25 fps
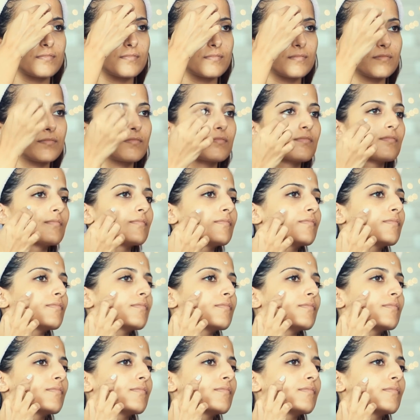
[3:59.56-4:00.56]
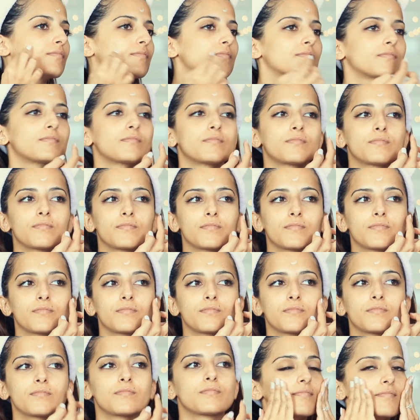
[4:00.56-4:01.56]
and toned my skin.
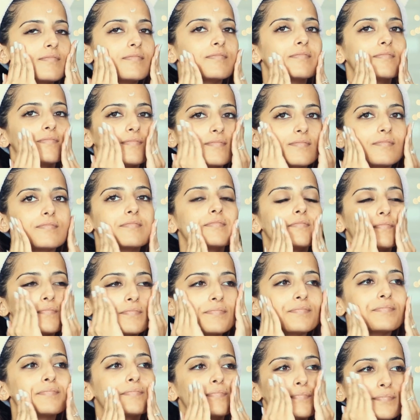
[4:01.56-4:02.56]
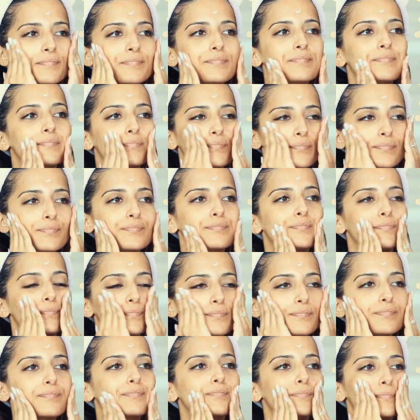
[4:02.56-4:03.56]
I just dot it on my forehead, on
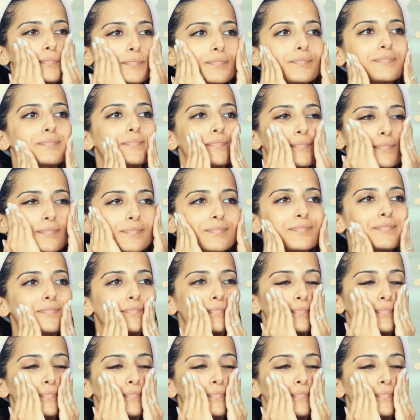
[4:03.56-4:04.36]
my cheeks, on my nose